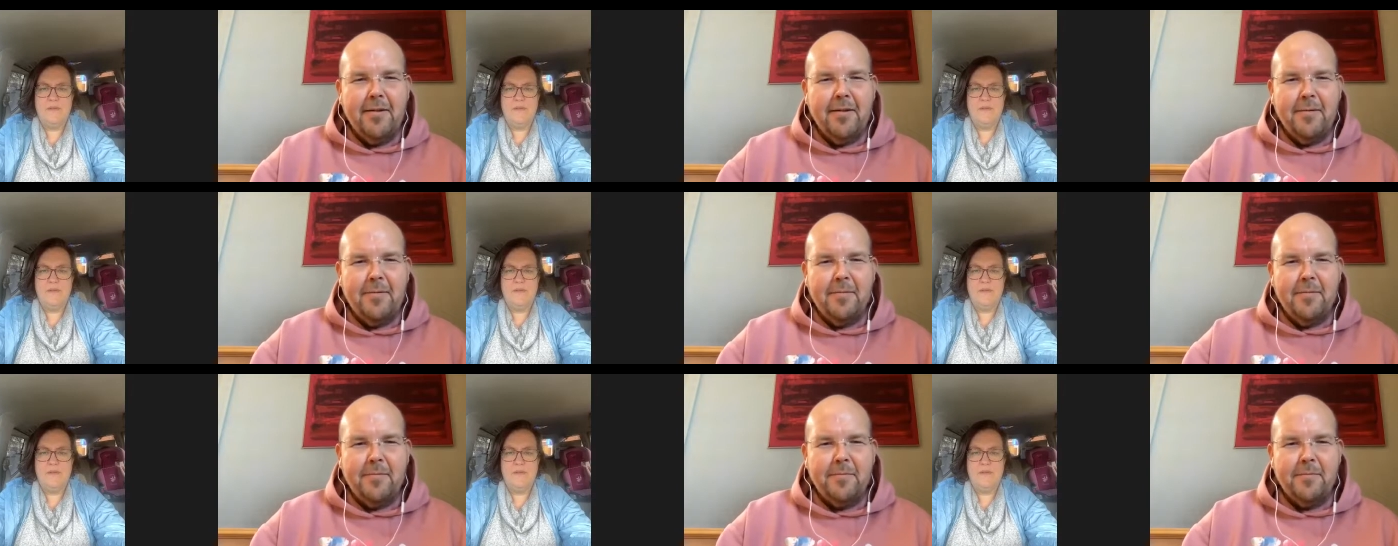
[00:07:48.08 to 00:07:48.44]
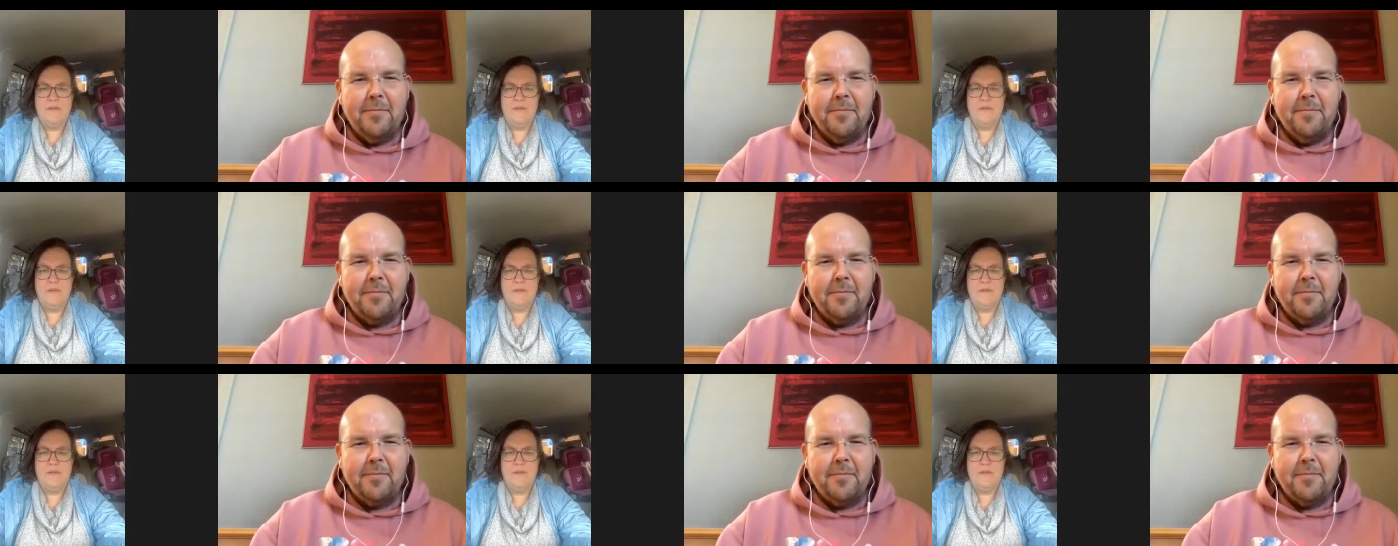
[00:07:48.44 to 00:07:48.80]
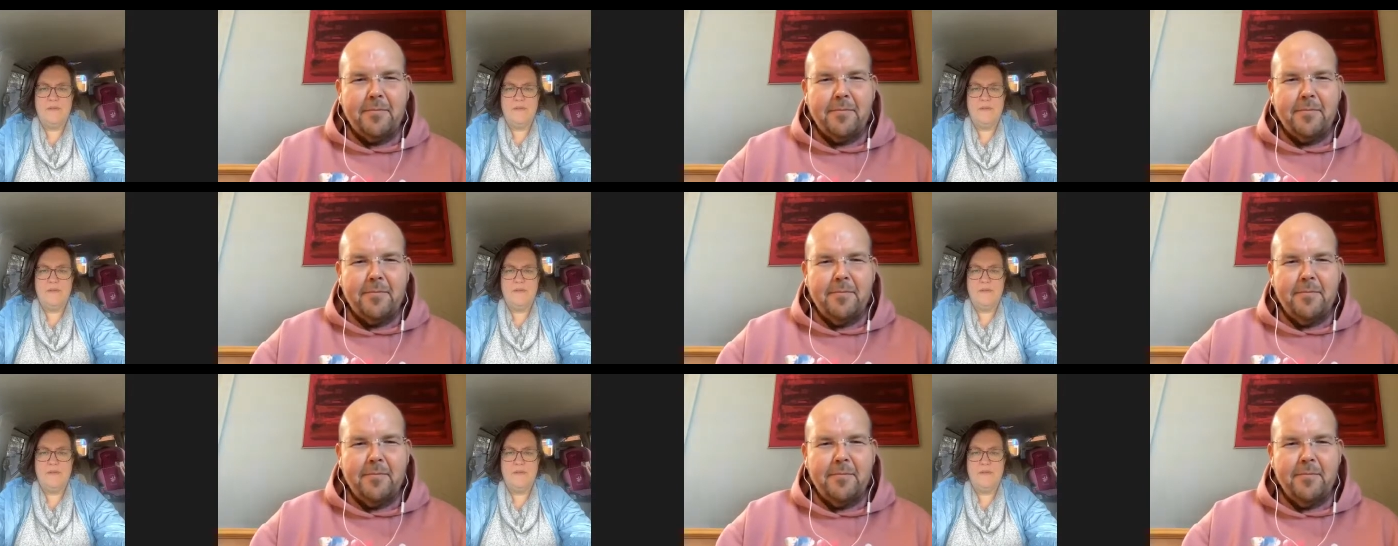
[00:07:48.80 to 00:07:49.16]

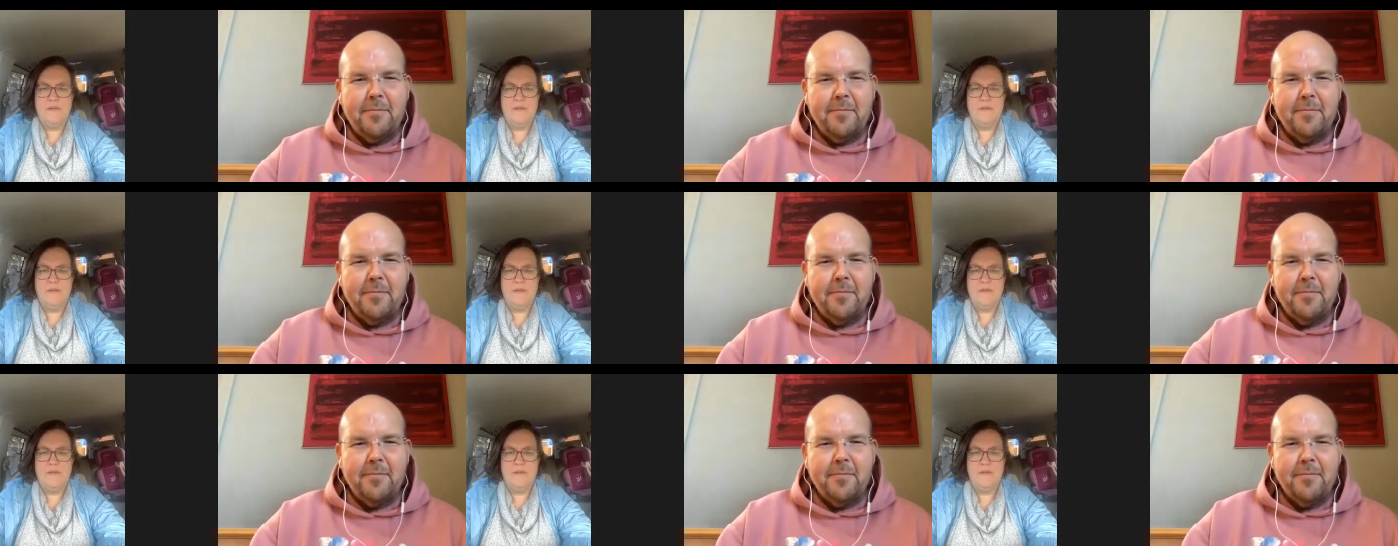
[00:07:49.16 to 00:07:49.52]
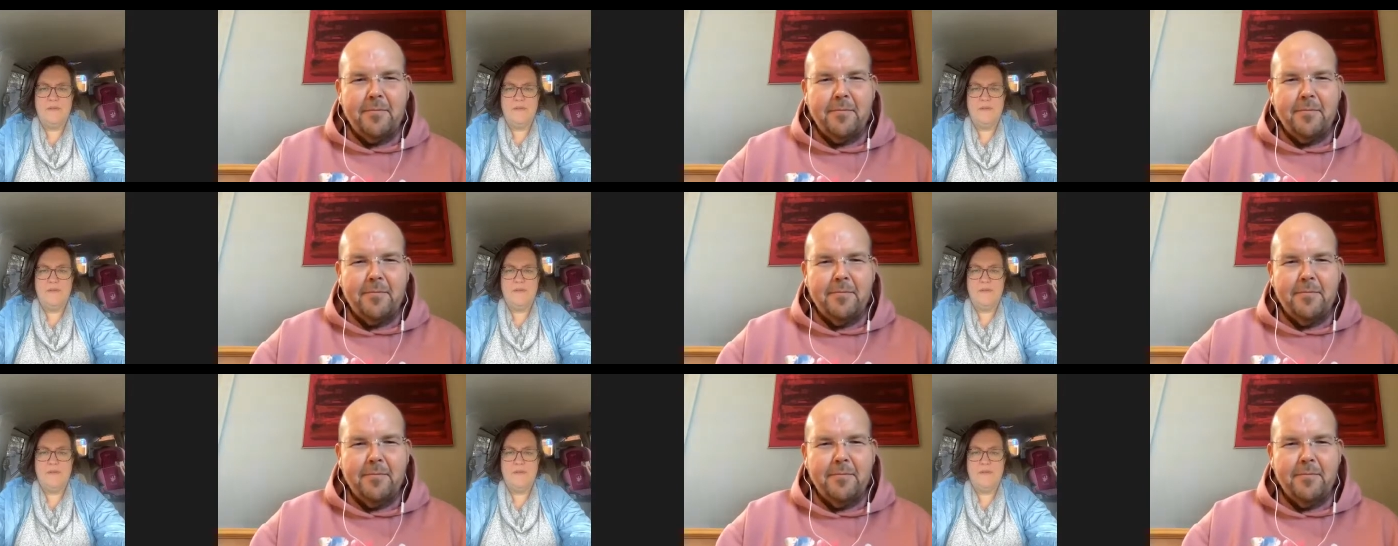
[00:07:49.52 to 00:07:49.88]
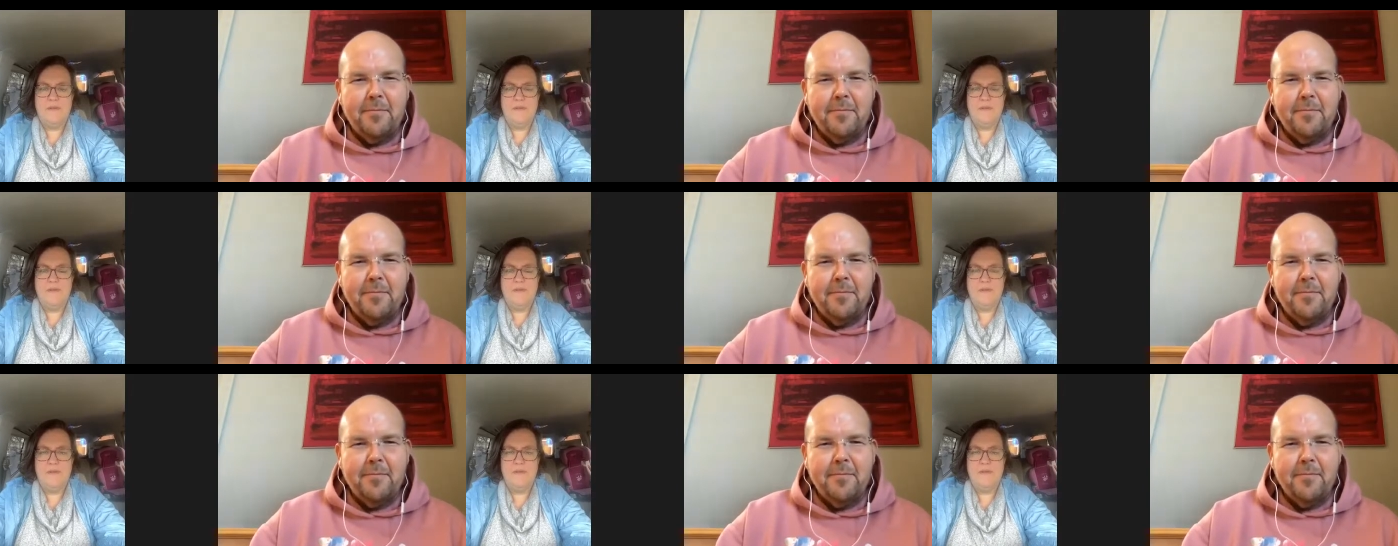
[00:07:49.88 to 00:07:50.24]

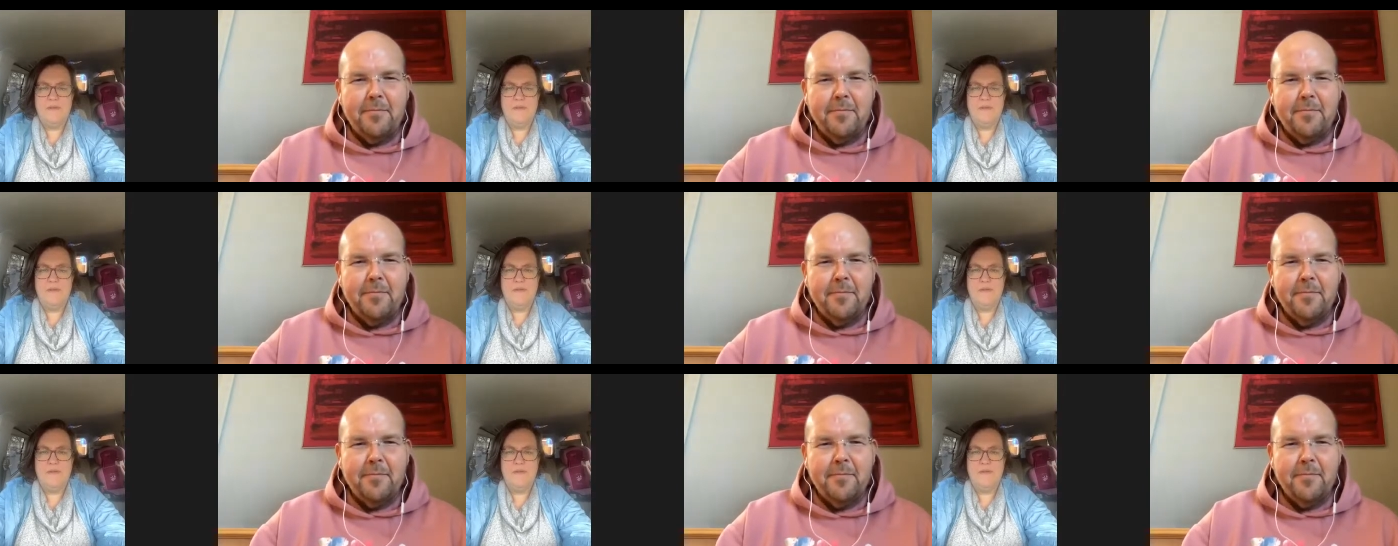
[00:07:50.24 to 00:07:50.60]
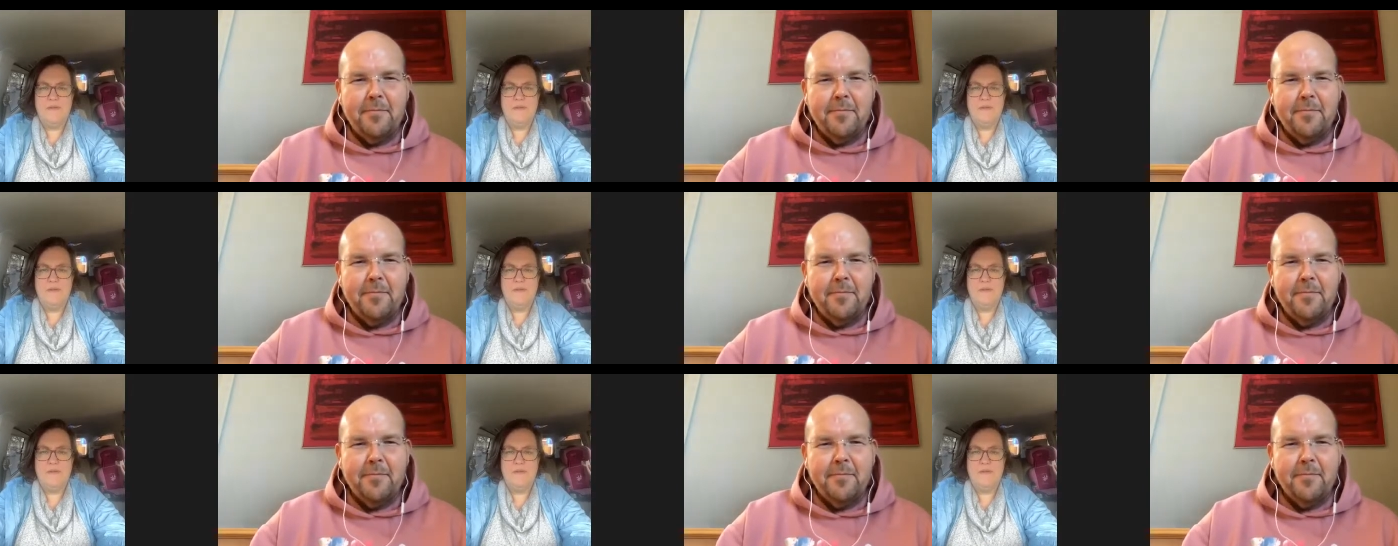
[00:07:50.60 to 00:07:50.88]
[no speech]